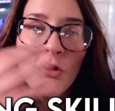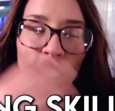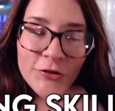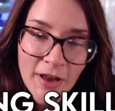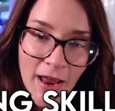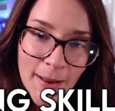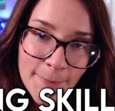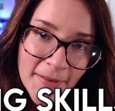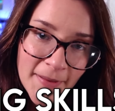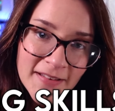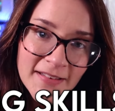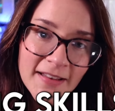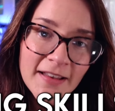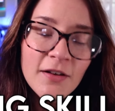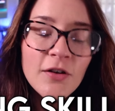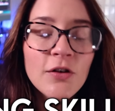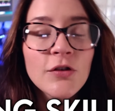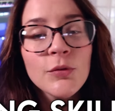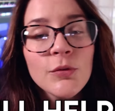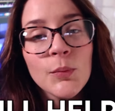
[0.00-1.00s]
your typing
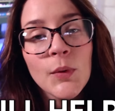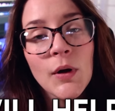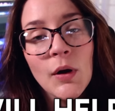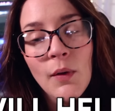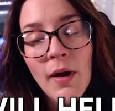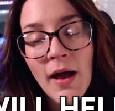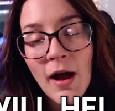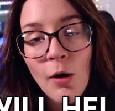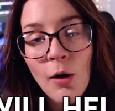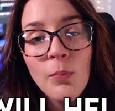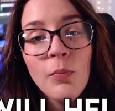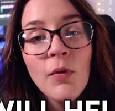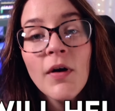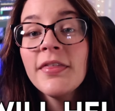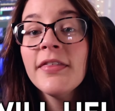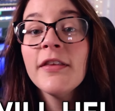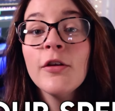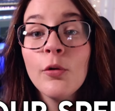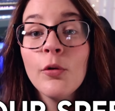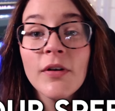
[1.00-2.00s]
skills will help
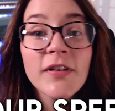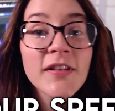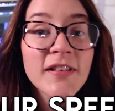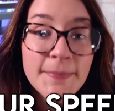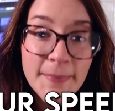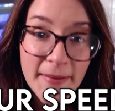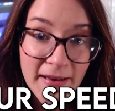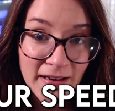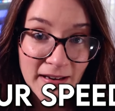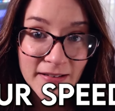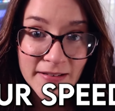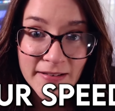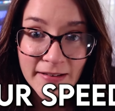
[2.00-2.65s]
with your speed